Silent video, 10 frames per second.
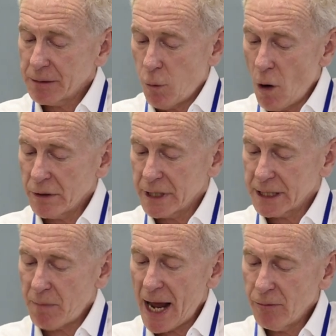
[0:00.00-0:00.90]
quote,
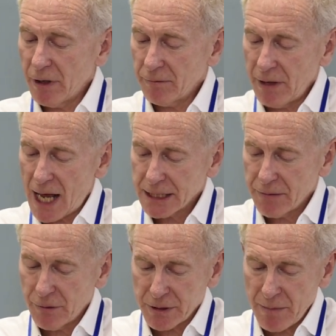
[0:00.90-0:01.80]
despite what
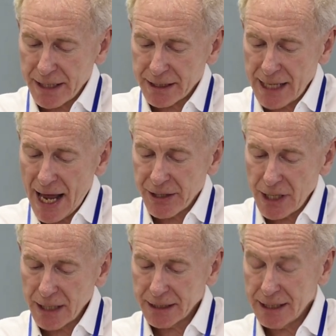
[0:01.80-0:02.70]
philosophers may say,
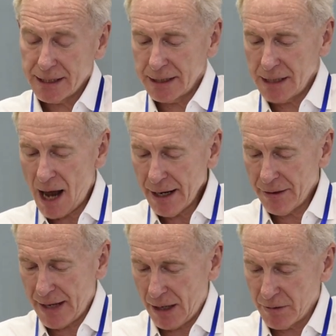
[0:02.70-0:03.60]
justice is not a
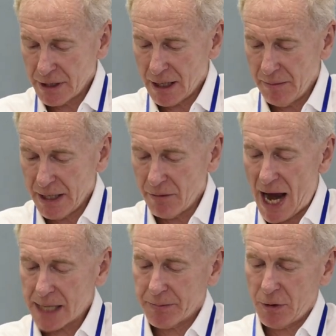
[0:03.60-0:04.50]
thing which can be
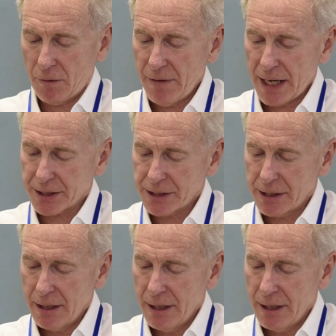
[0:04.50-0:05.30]
grasped or fixed.